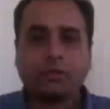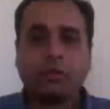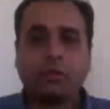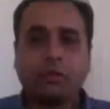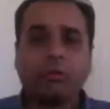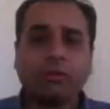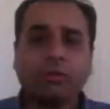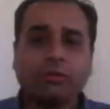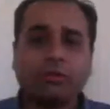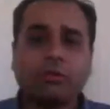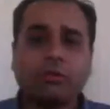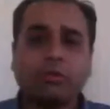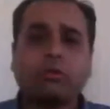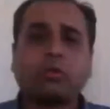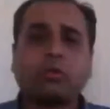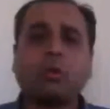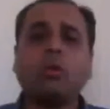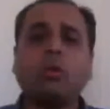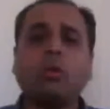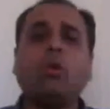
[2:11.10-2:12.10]
He was
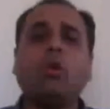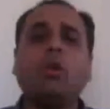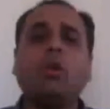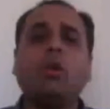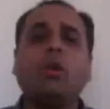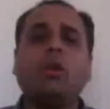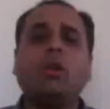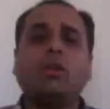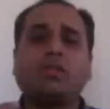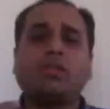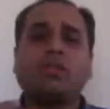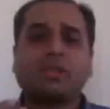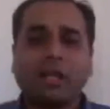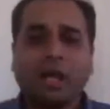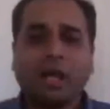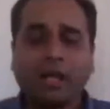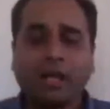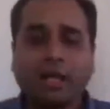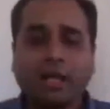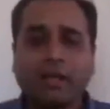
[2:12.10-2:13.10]
so
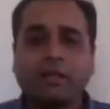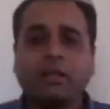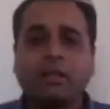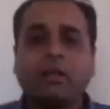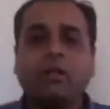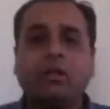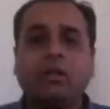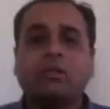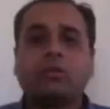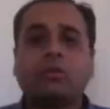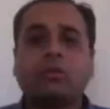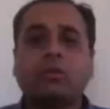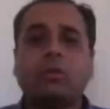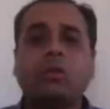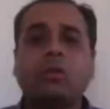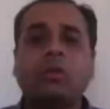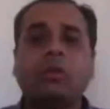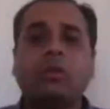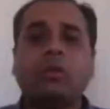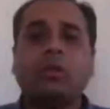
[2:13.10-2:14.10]
shy and
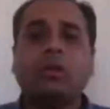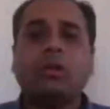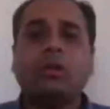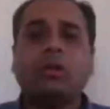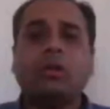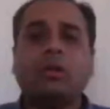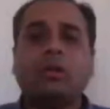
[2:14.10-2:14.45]
felt